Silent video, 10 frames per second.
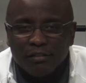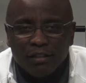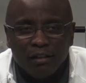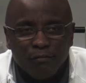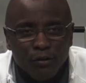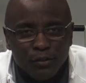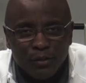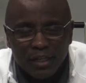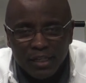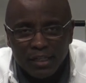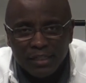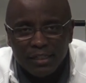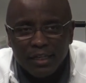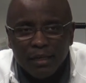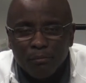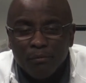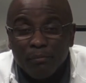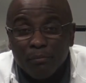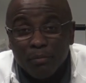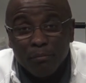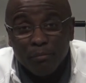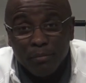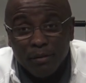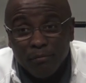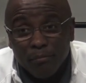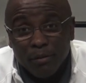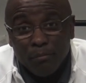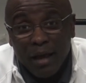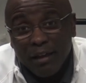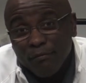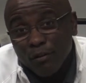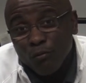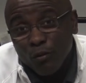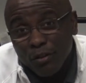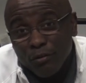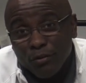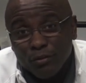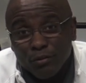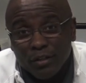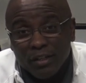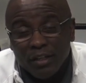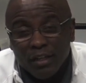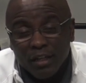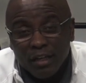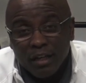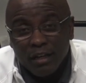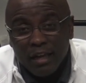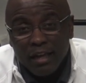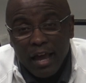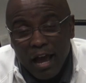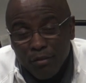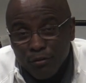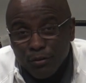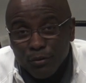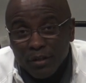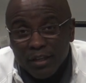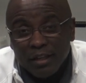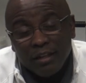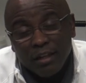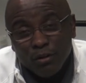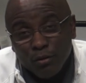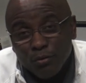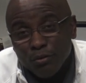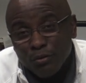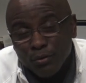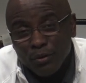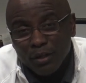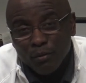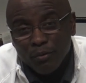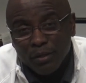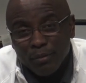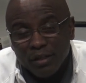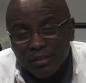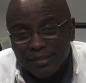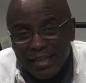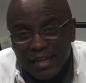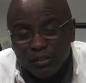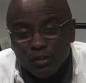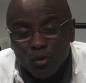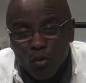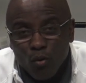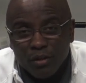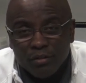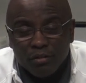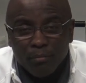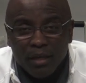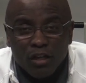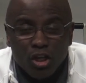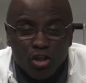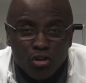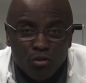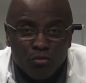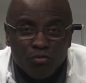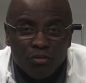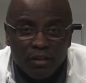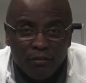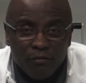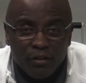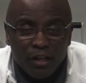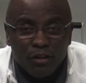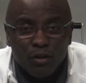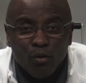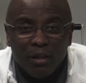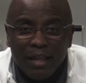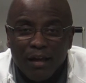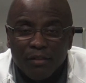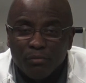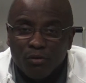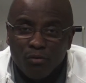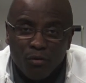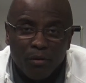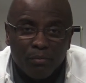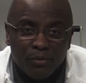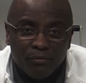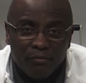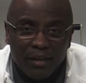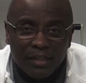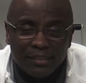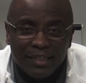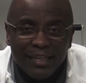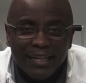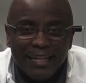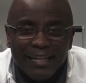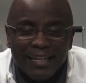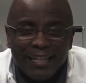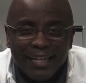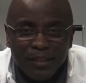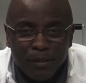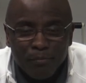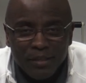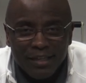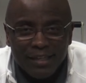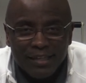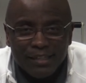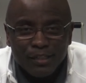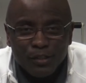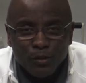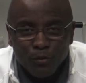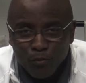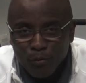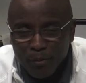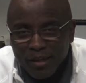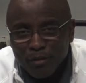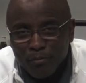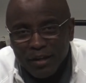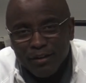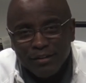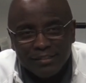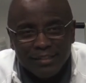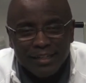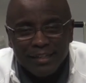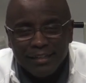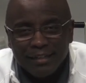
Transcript: love on your kids, but be mindful of what they're doing how they're doing it and who they're doing it with, because that's going to make a huge difference. And don't allow them to grow up too fast. Let them be kids and you remain the parents. And